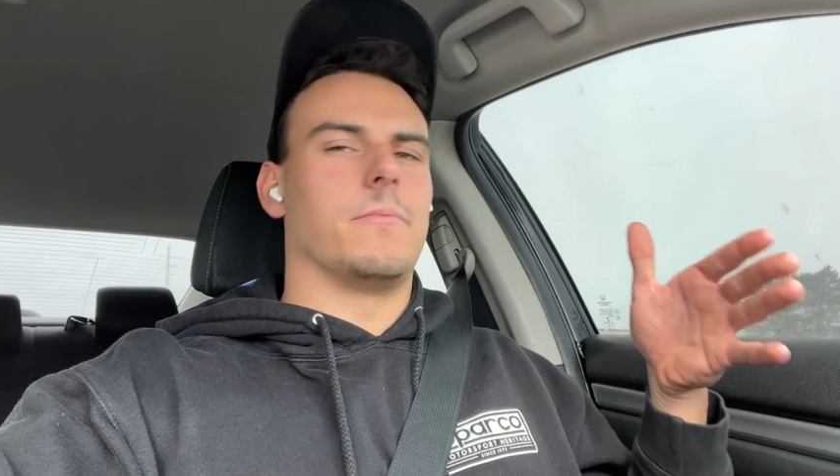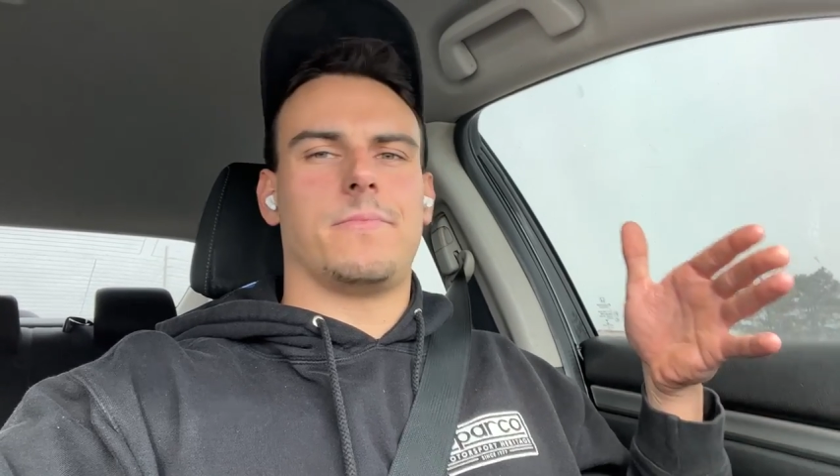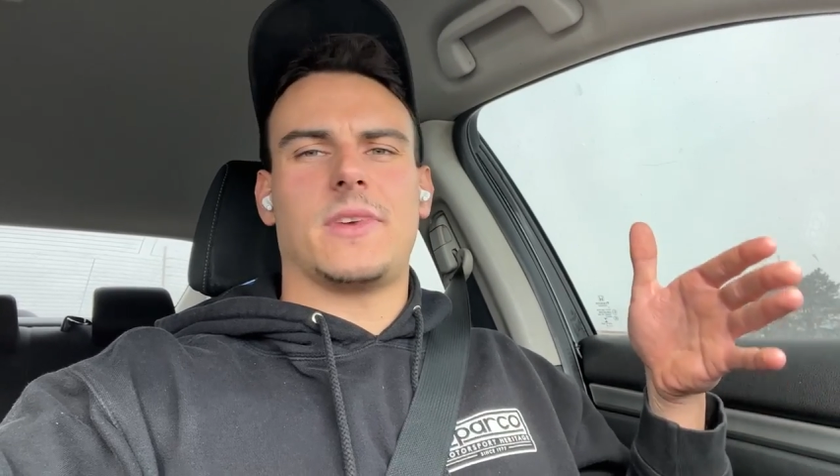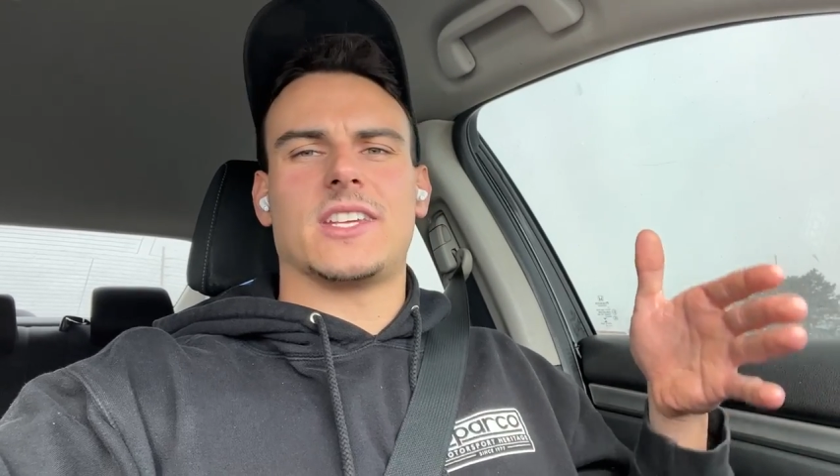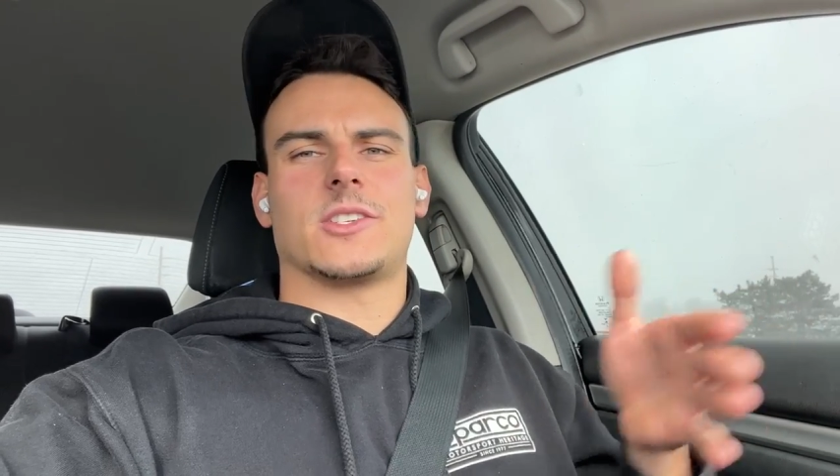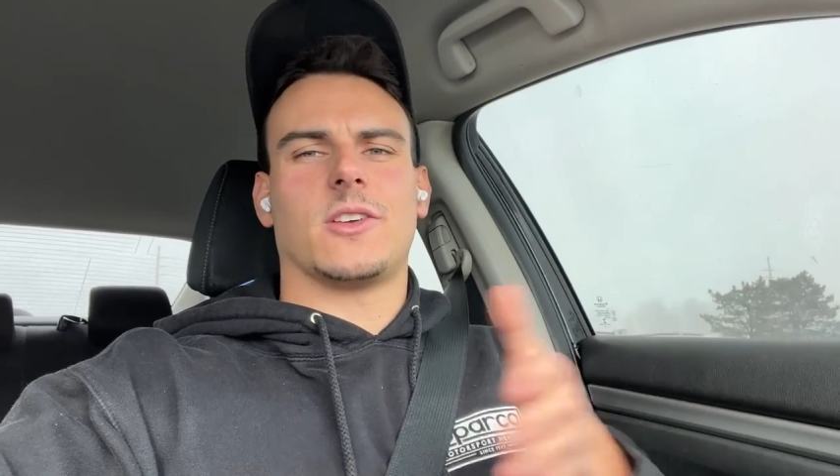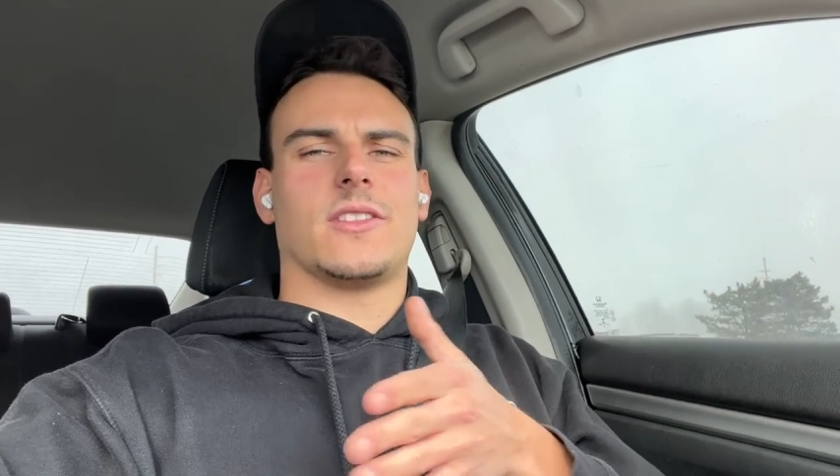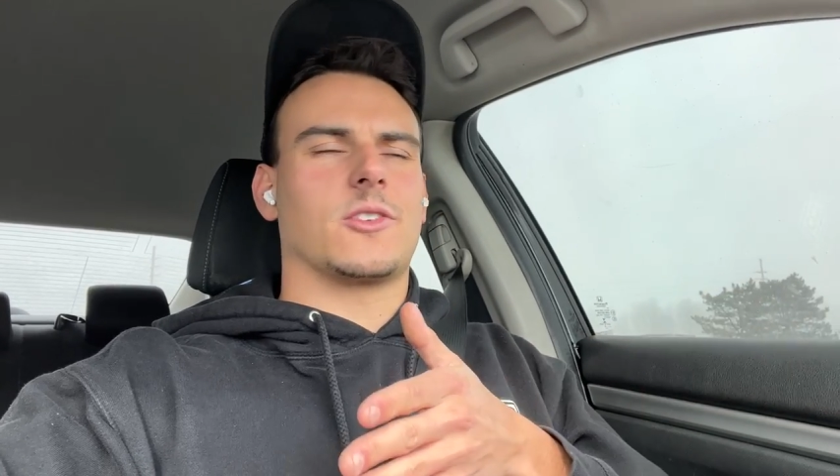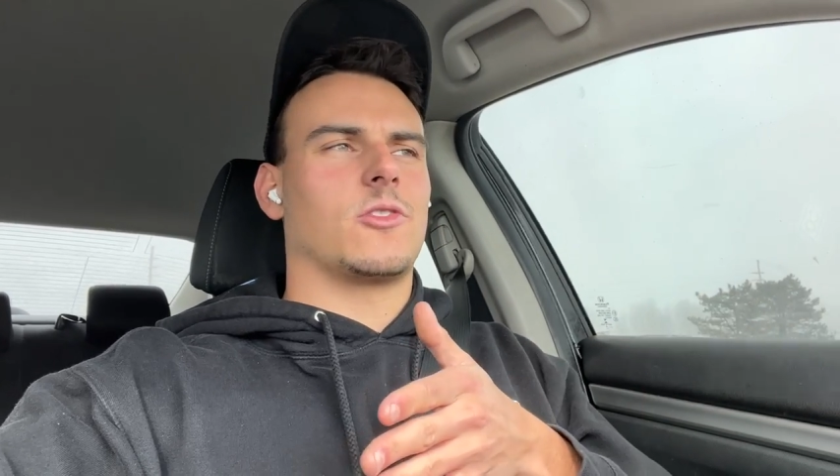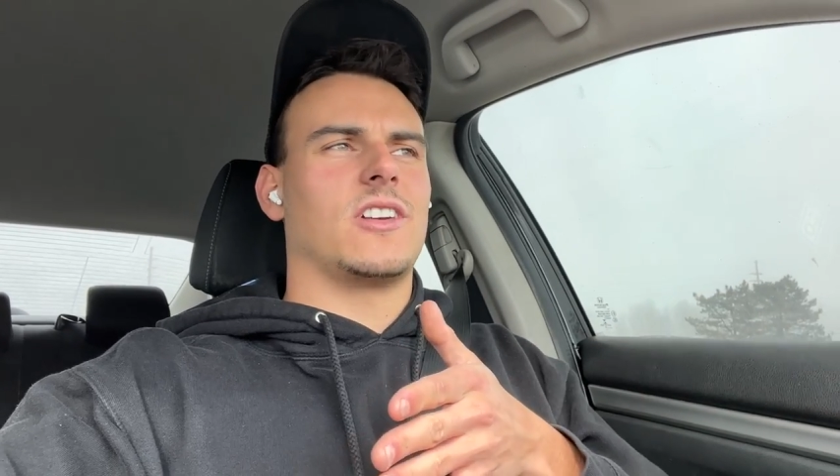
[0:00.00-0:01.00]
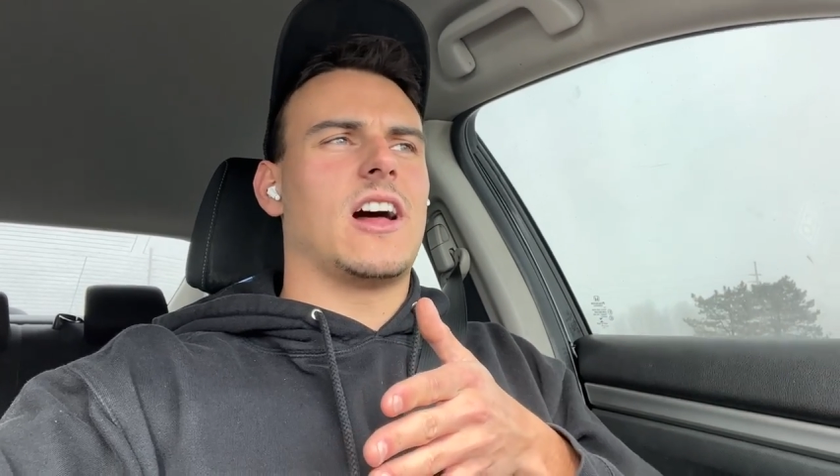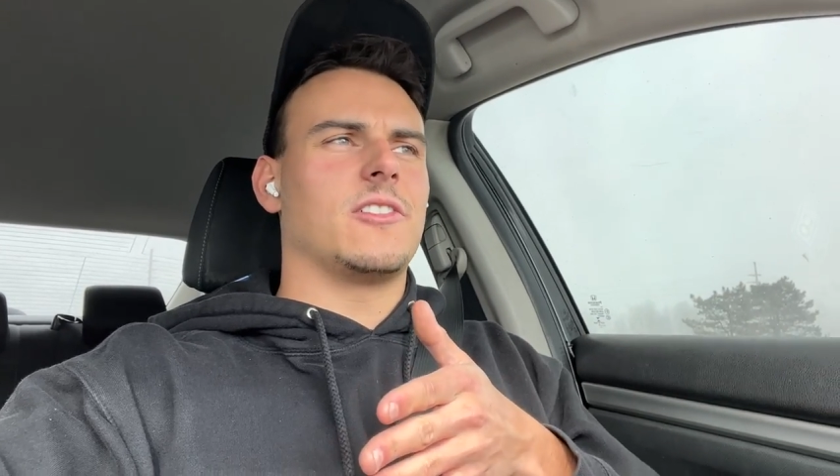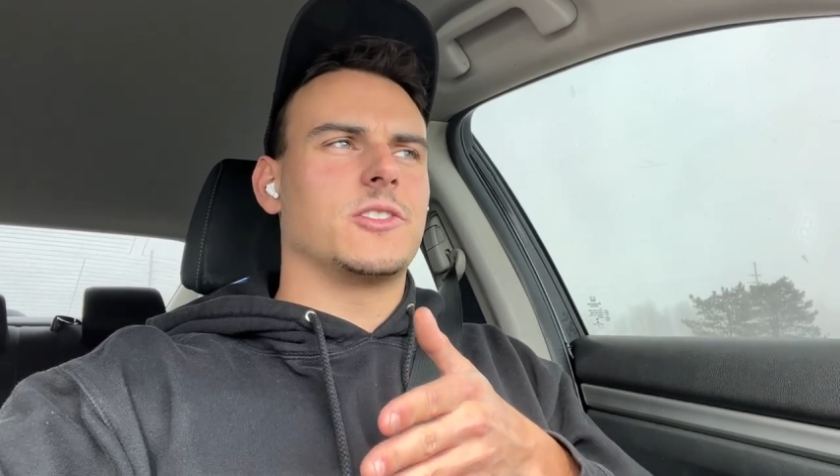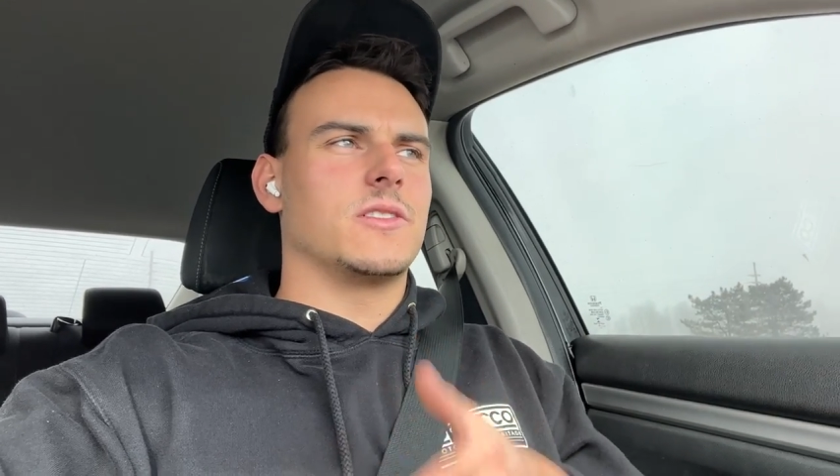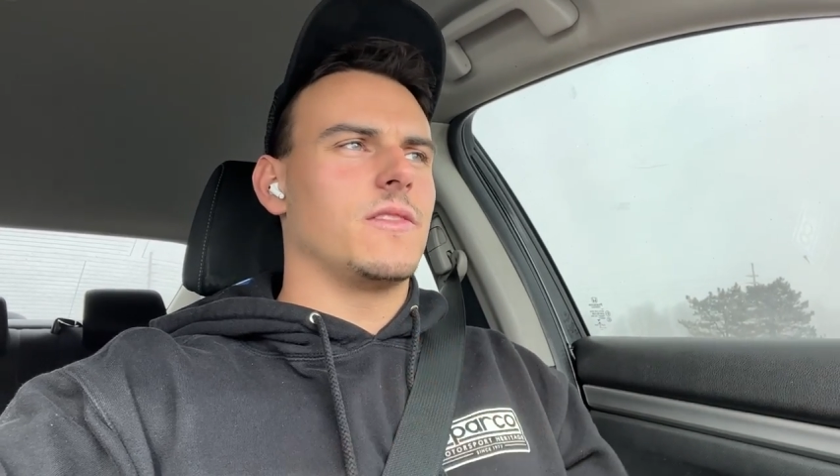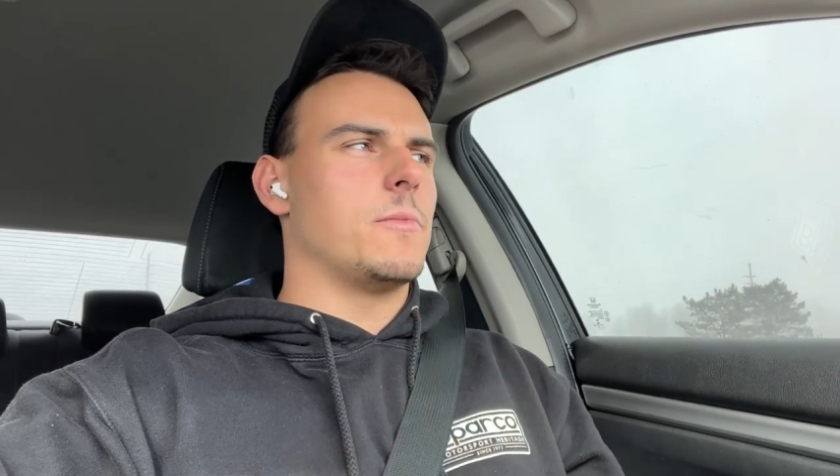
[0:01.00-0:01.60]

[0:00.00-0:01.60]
based on the chronology of the